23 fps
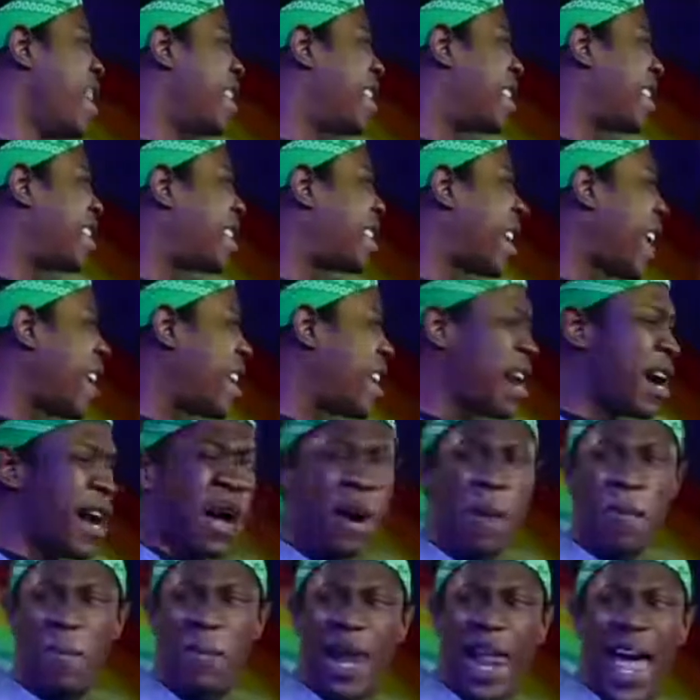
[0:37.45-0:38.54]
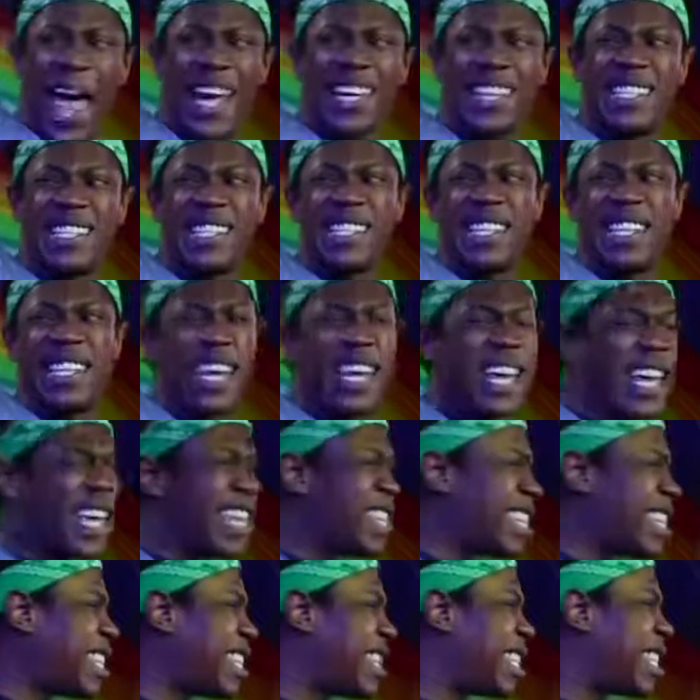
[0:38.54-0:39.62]
This ain't black
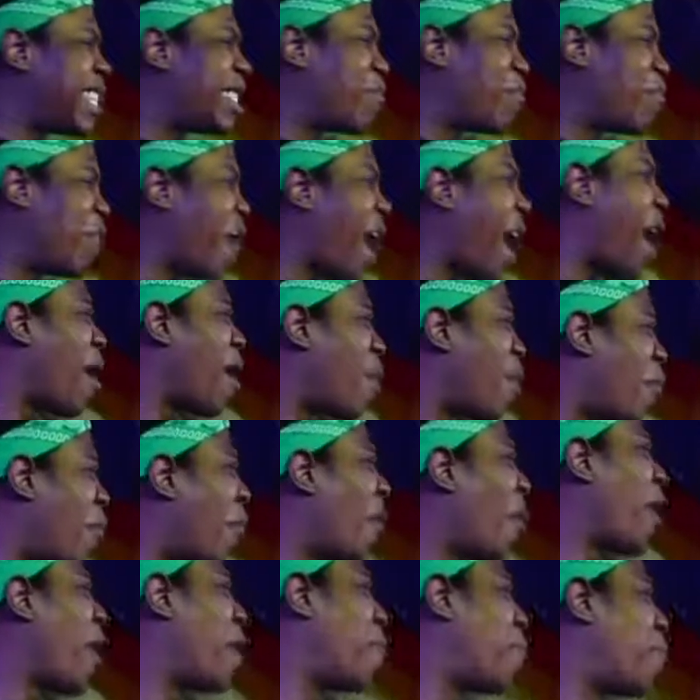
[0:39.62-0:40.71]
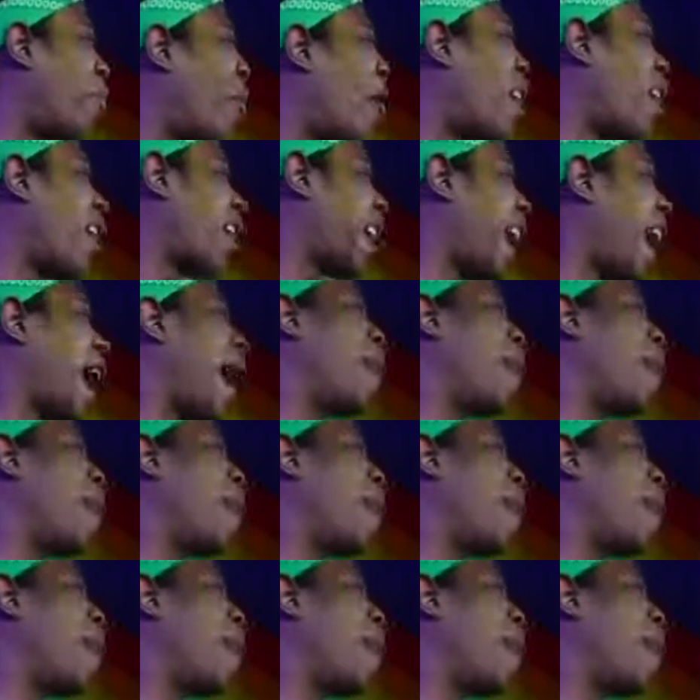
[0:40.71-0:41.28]
skin. This is brown boy bark.